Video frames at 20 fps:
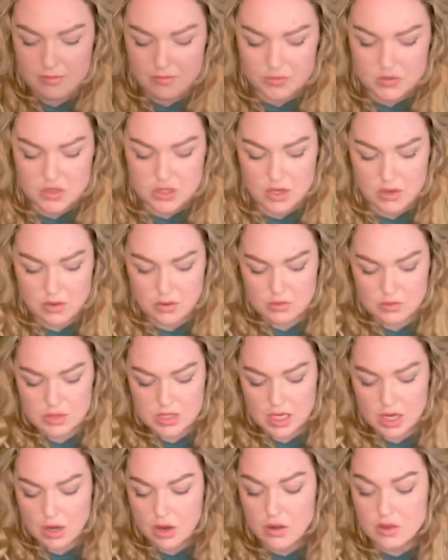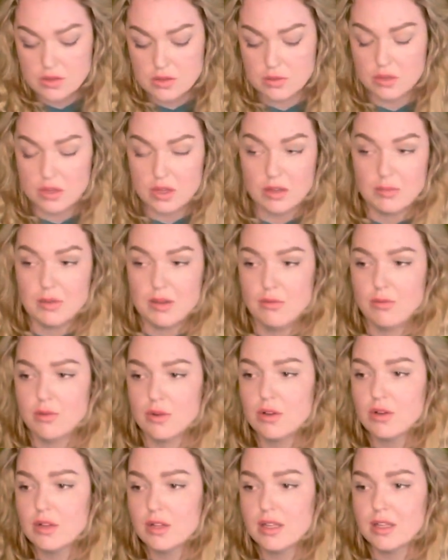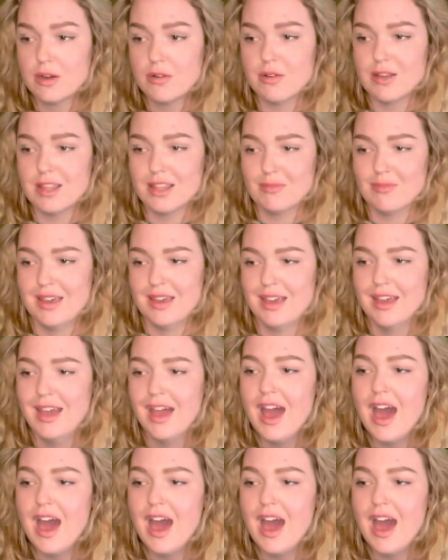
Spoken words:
So tarot is going to be real clear with me.